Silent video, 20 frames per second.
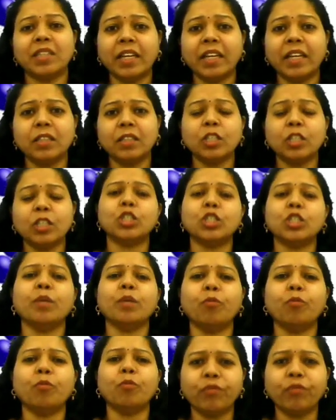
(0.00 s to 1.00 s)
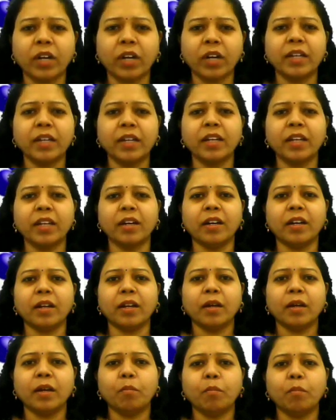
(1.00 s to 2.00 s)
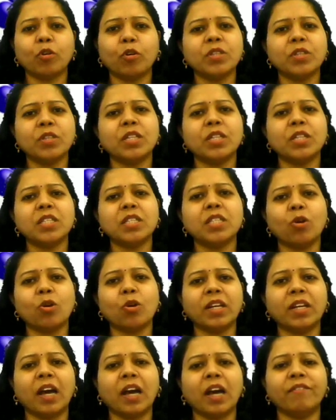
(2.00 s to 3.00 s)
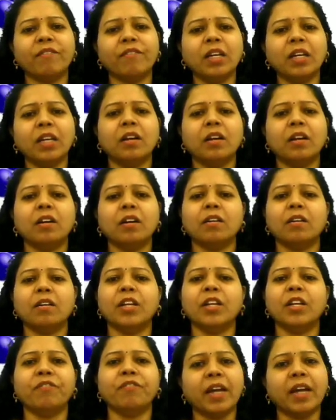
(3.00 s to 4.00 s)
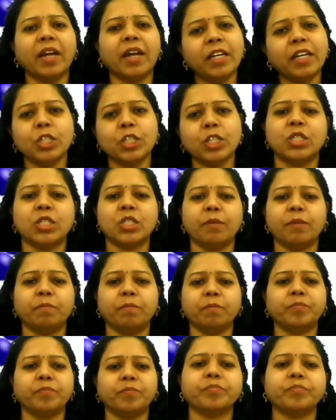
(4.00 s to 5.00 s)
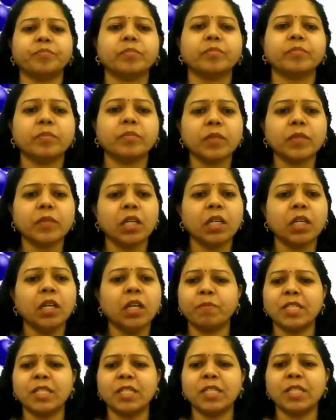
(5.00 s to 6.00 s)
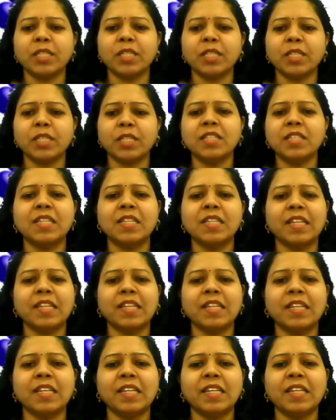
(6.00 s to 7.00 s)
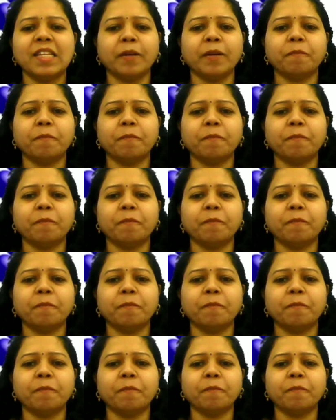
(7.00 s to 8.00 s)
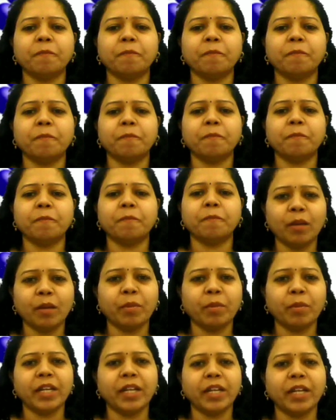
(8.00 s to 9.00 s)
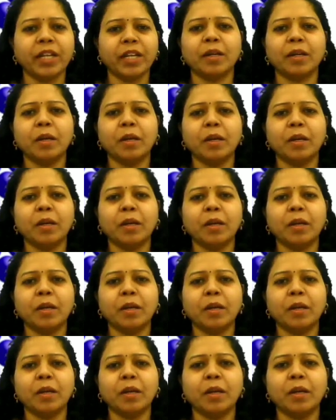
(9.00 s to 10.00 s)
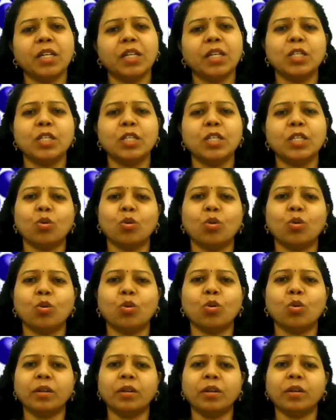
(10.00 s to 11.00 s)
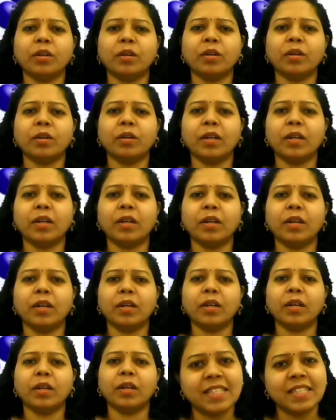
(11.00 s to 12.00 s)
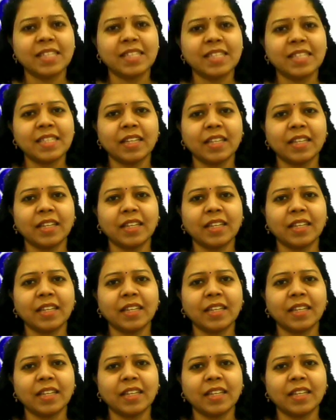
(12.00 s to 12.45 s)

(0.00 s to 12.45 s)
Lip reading: take the shape of container because it is not having a definite shape. Space between this liquid is intermediate, means it is not less